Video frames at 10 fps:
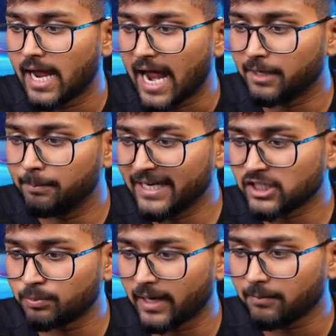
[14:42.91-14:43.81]
And
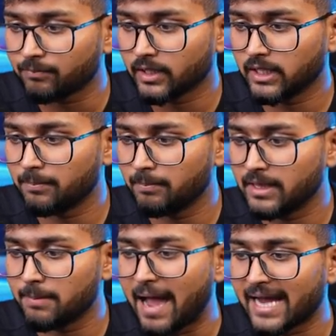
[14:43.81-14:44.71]
beach mein in
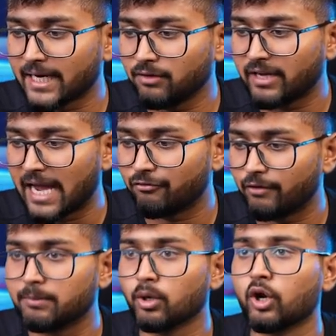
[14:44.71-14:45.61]
the back end we have
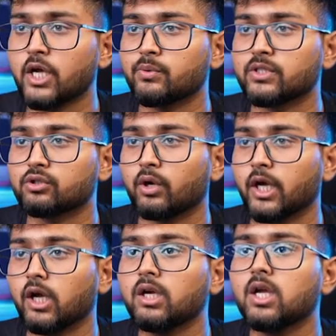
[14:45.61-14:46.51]
one more noise which is
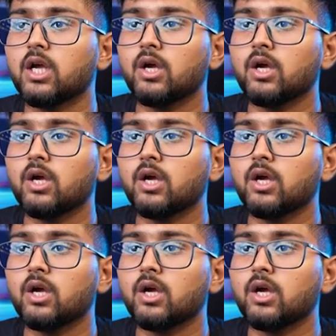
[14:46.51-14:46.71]
going on,